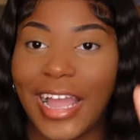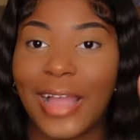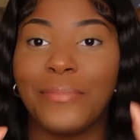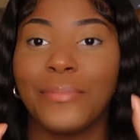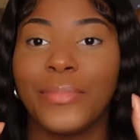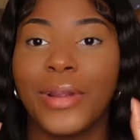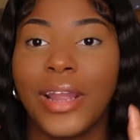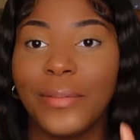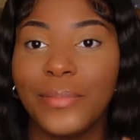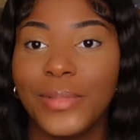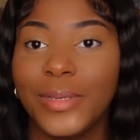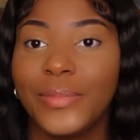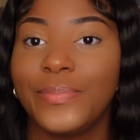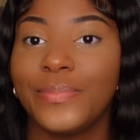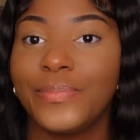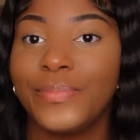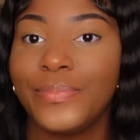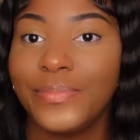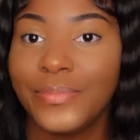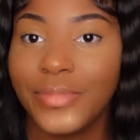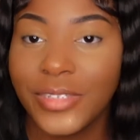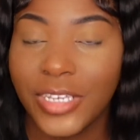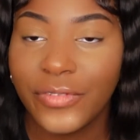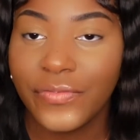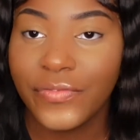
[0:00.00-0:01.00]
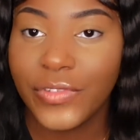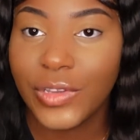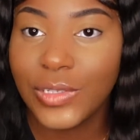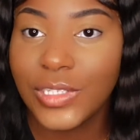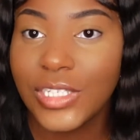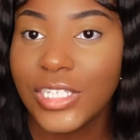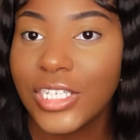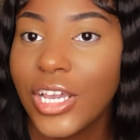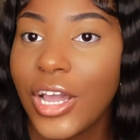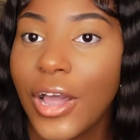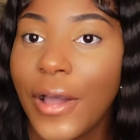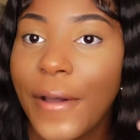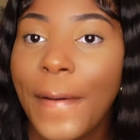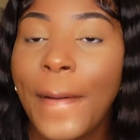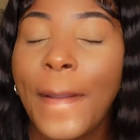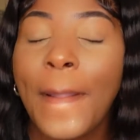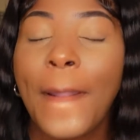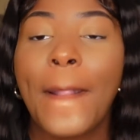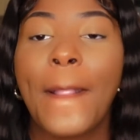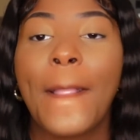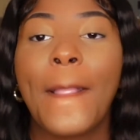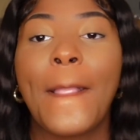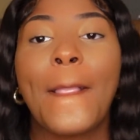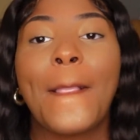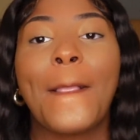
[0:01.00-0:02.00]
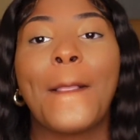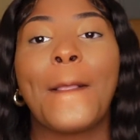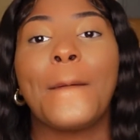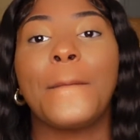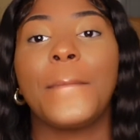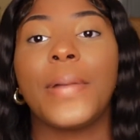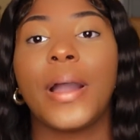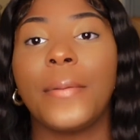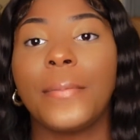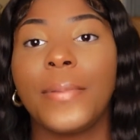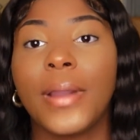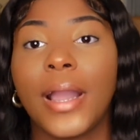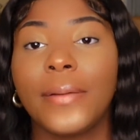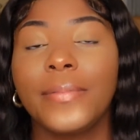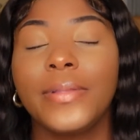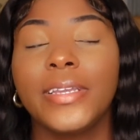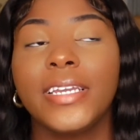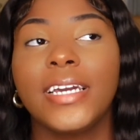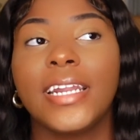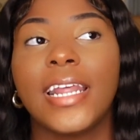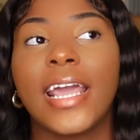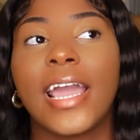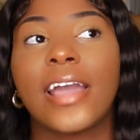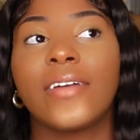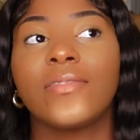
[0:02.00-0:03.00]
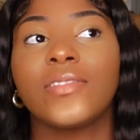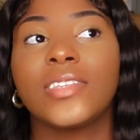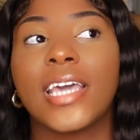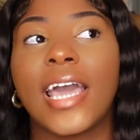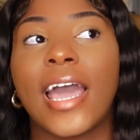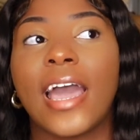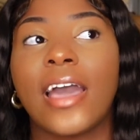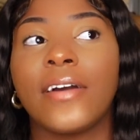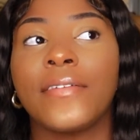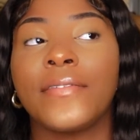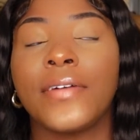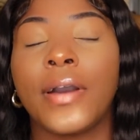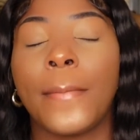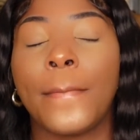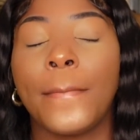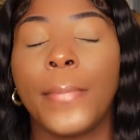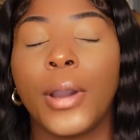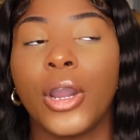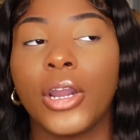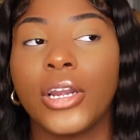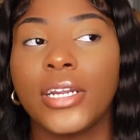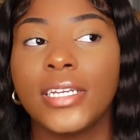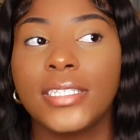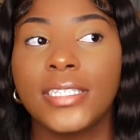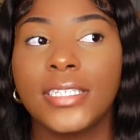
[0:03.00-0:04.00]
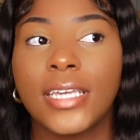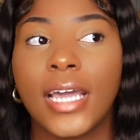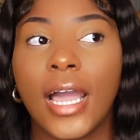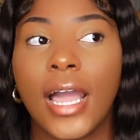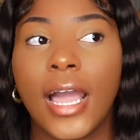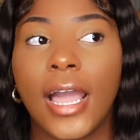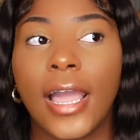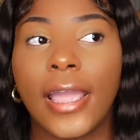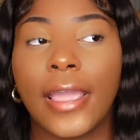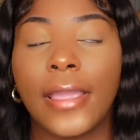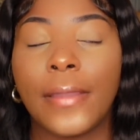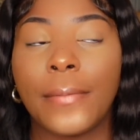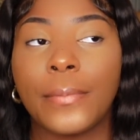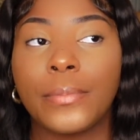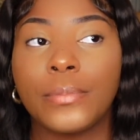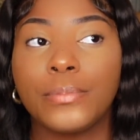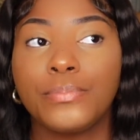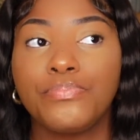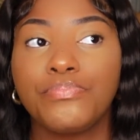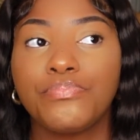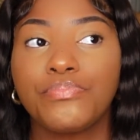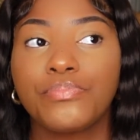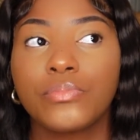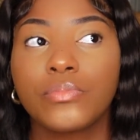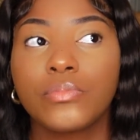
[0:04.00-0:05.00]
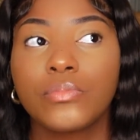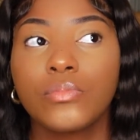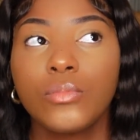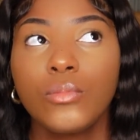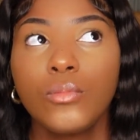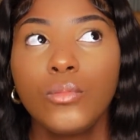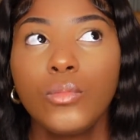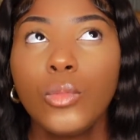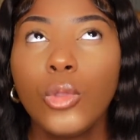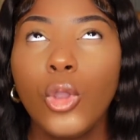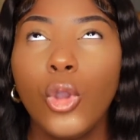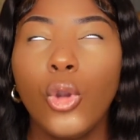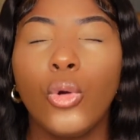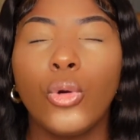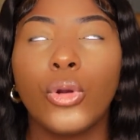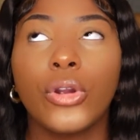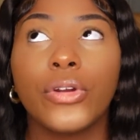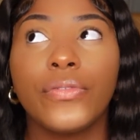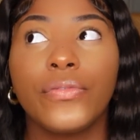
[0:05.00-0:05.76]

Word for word: I'm probably confusing y'all but I'm probably gonna have to have a part-time or a